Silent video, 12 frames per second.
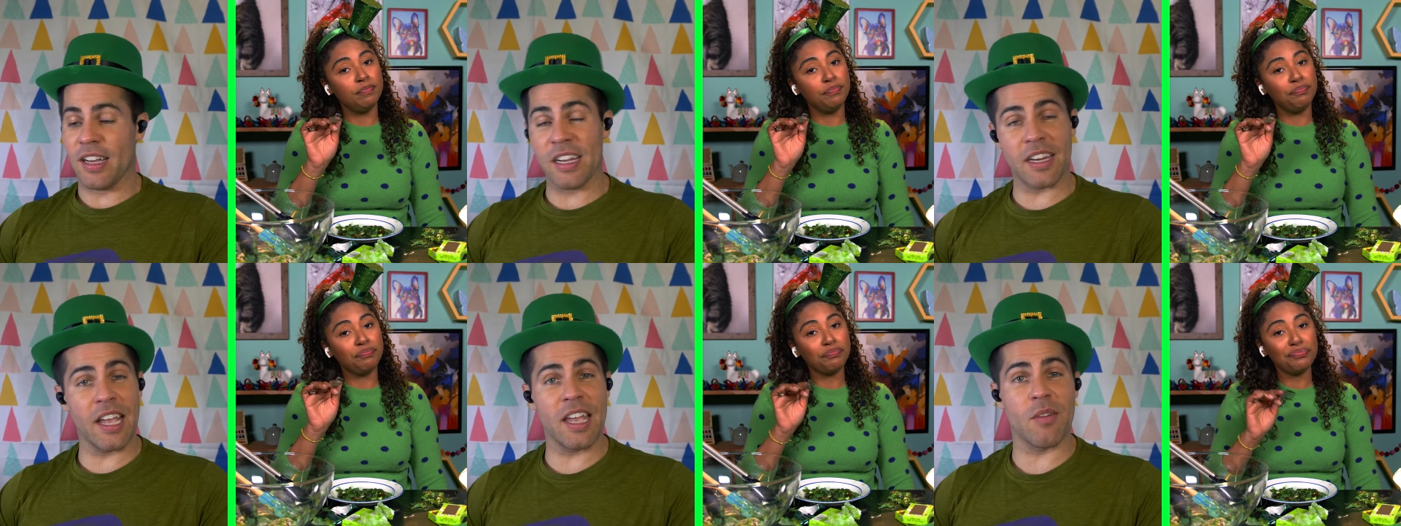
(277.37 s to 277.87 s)

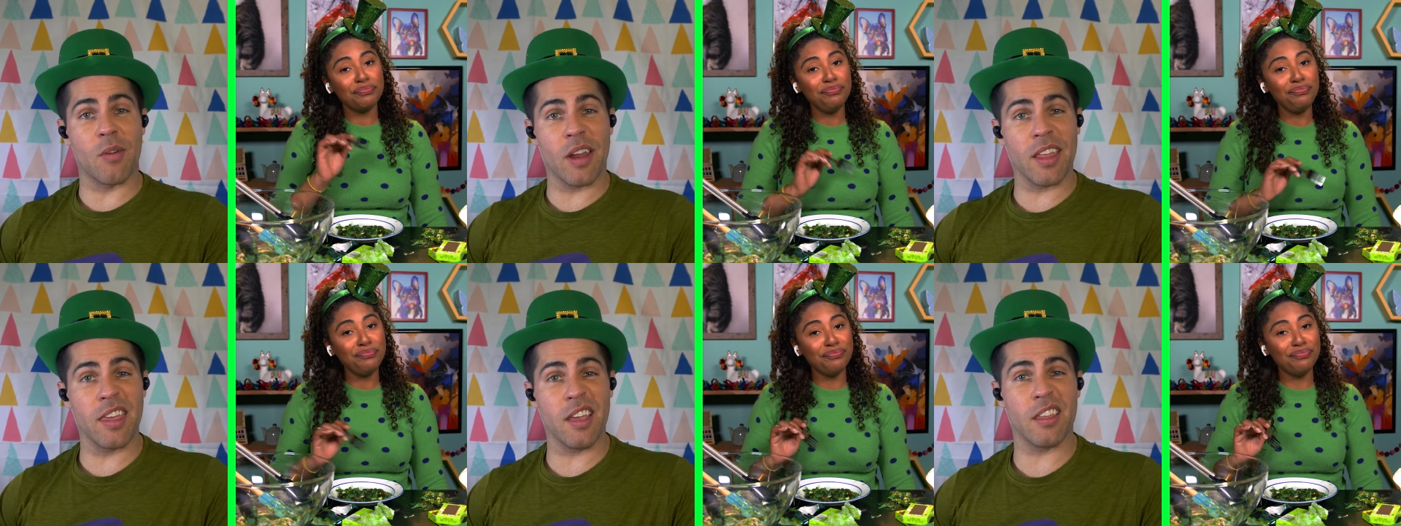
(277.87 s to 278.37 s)
Speaker 1: All right, well,
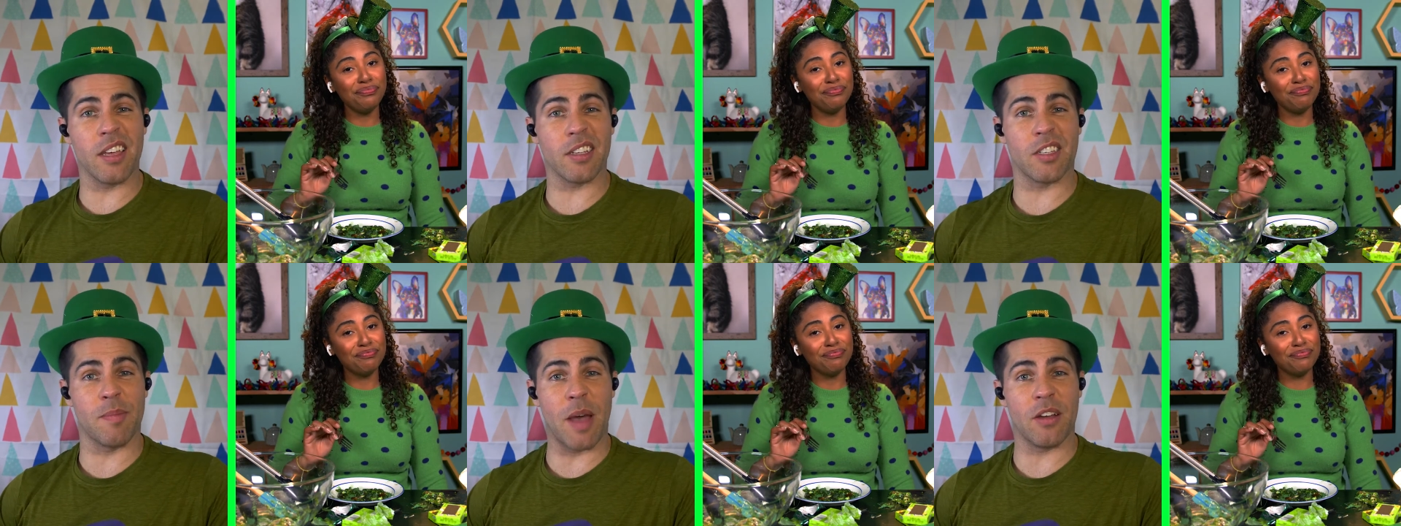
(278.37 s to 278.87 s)
I think
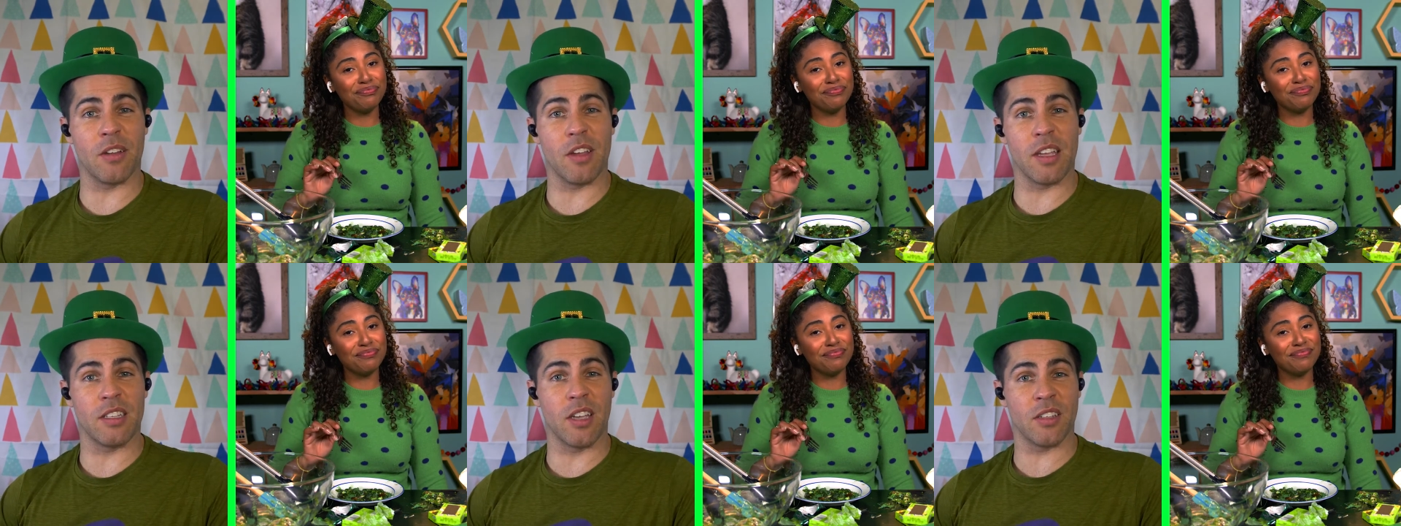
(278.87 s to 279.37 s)
does
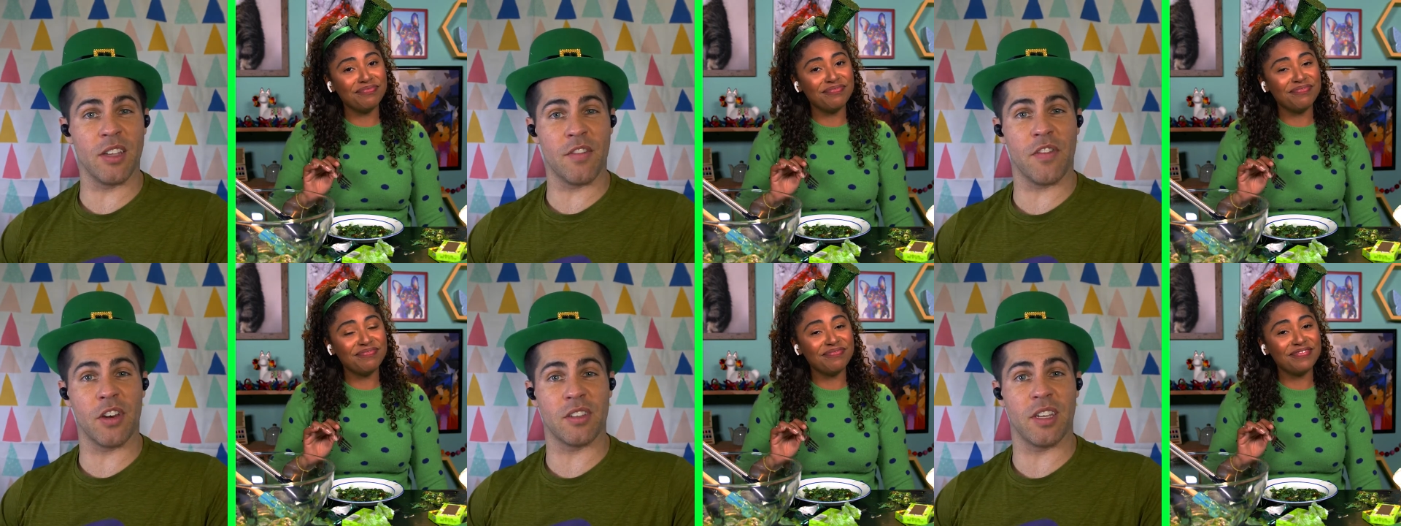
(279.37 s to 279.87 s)
it
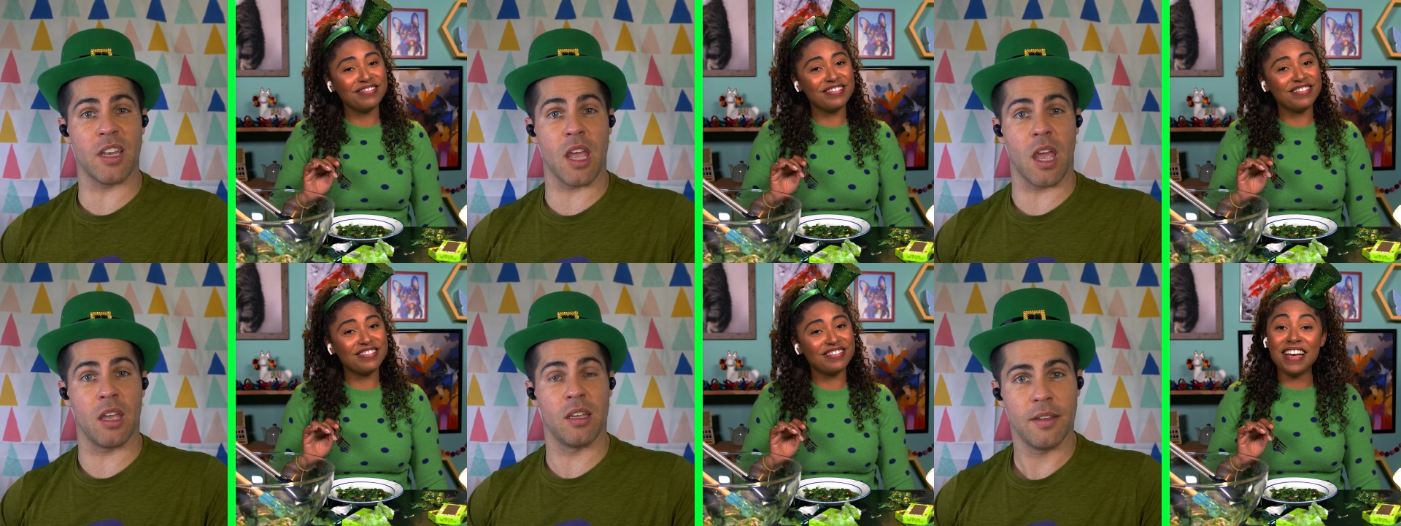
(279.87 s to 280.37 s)
for
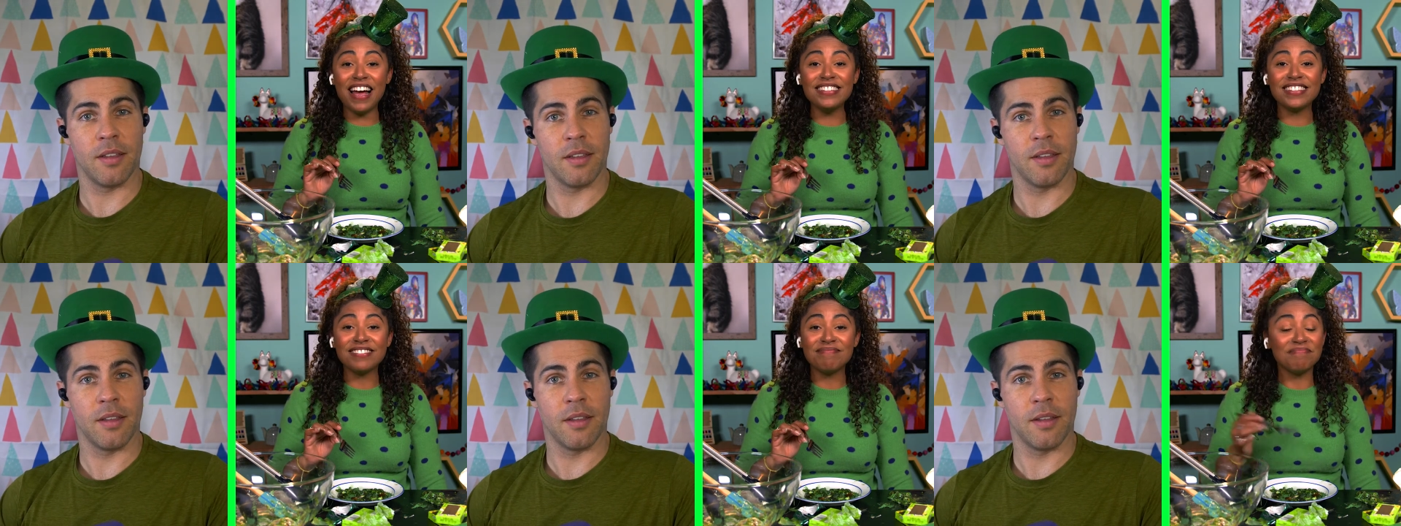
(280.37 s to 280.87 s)
today.
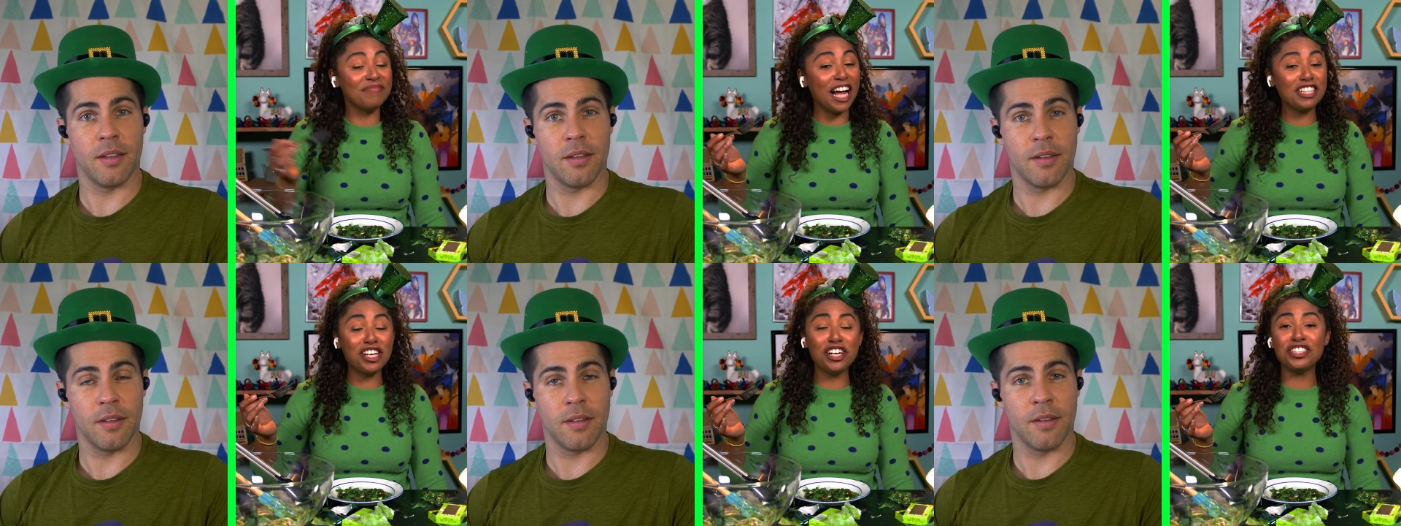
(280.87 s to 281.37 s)
Speaker 2: Yes,
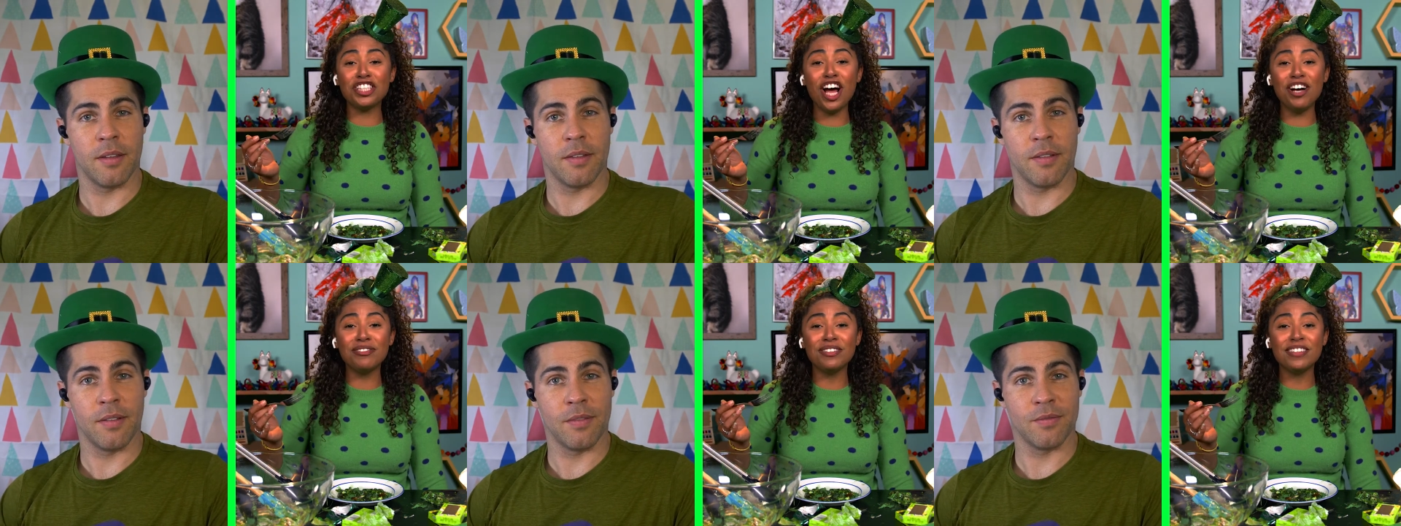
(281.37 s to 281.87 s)
that's our
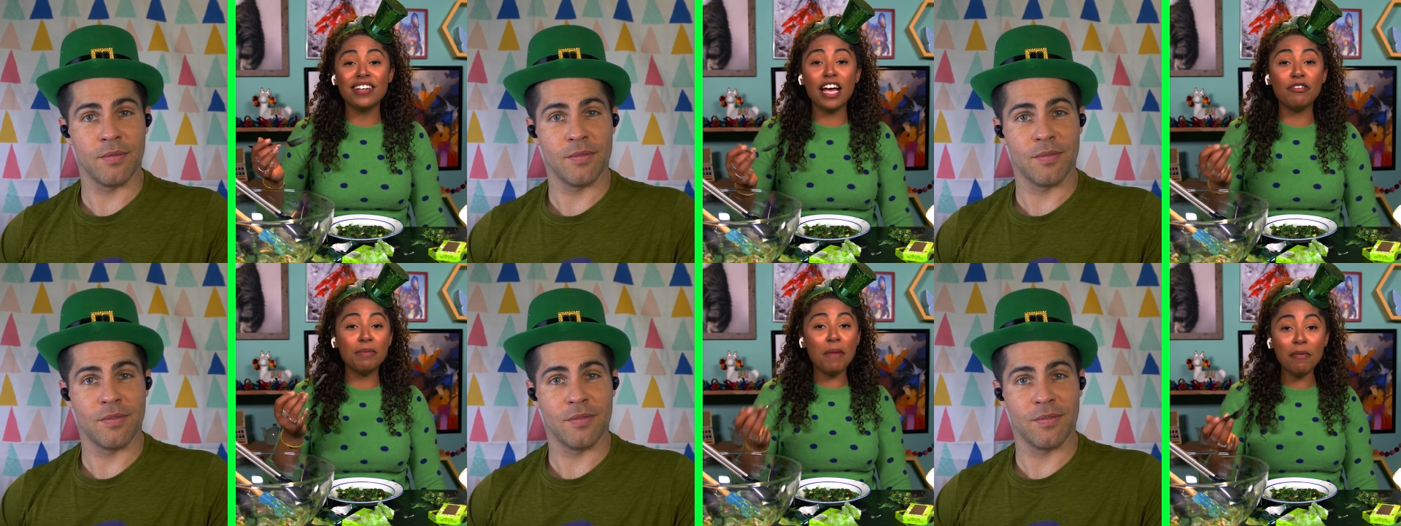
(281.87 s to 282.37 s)
show.
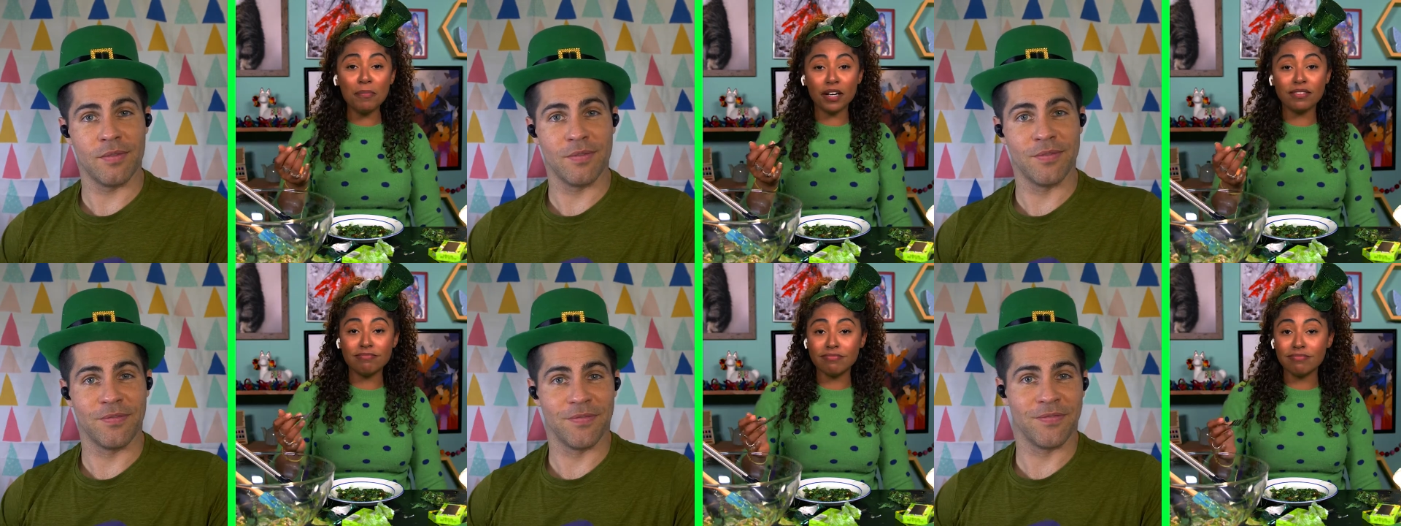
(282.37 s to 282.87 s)
And remember,